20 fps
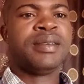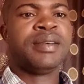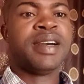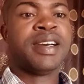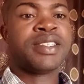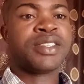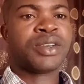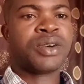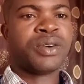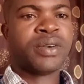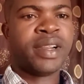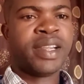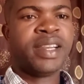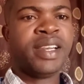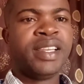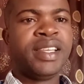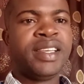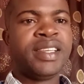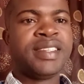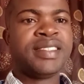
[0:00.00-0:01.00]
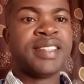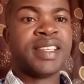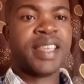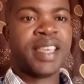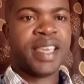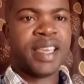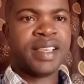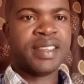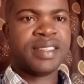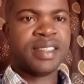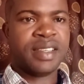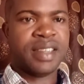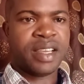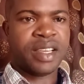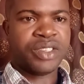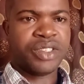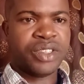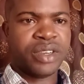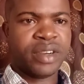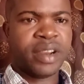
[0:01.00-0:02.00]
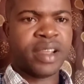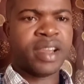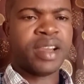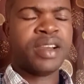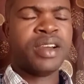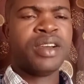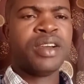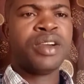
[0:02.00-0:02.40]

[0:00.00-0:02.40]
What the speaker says: as currently is the case in Nigeria,